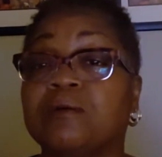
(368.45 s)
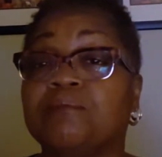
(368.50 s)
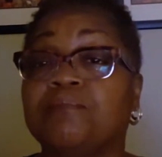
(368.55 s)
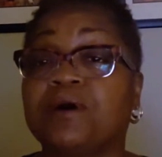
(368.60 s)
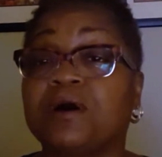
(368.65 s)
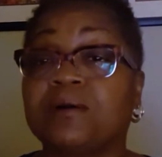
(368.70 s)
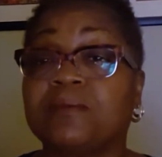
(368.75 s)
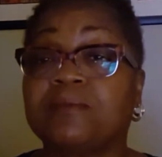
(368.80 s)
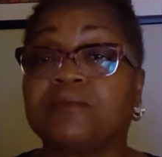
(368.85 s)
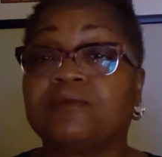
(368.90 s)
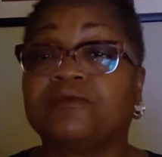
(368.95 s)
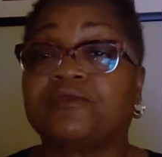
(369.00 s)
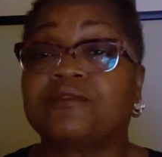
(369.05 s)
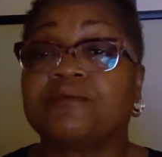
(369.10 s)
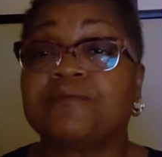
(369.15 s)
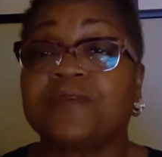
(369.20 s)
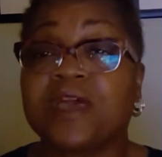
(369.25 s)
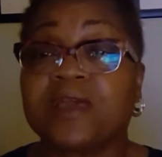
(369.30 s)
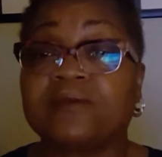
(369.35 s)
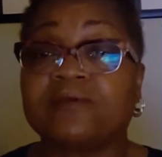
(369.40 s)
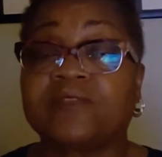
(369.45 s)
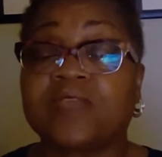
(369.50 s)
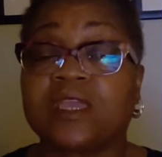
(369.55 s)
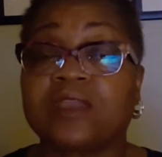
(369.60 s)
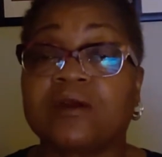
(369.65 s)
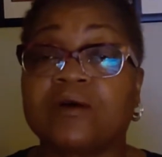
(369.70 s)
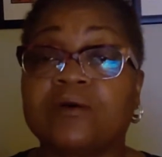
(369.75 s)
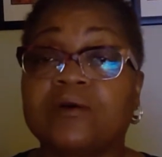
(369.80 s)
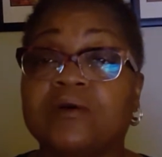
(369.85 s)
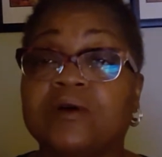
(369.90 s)
But from that
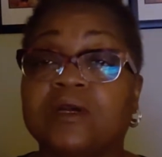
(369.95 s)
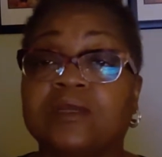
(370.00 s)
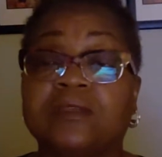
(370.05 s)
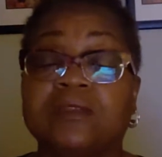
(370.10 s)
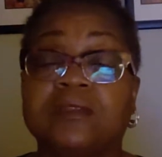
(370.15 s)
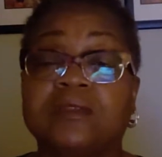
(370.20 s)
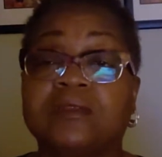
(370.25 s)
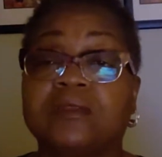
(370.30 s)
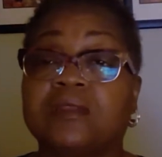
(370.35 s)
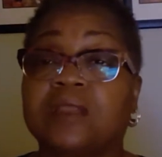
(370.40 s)
day on,